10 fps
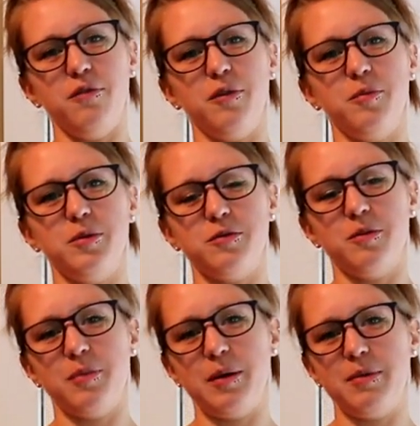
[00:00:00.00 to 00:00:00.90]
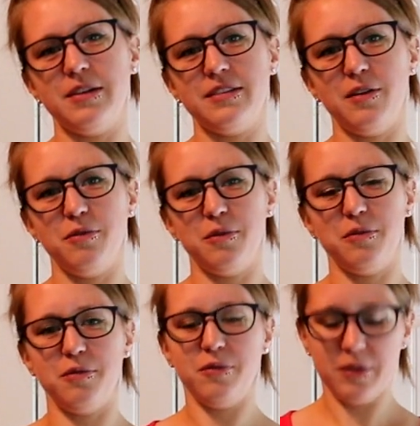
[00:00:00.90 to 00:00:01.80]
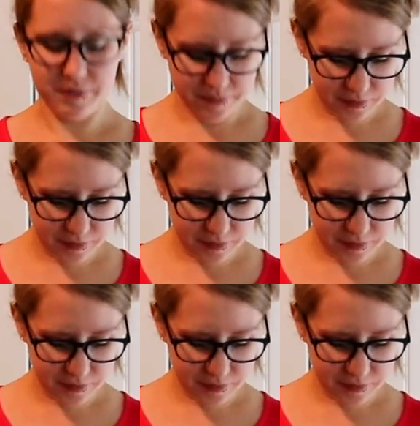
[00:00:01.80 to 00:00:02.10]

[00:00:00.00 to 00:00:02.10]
of almost remind myself of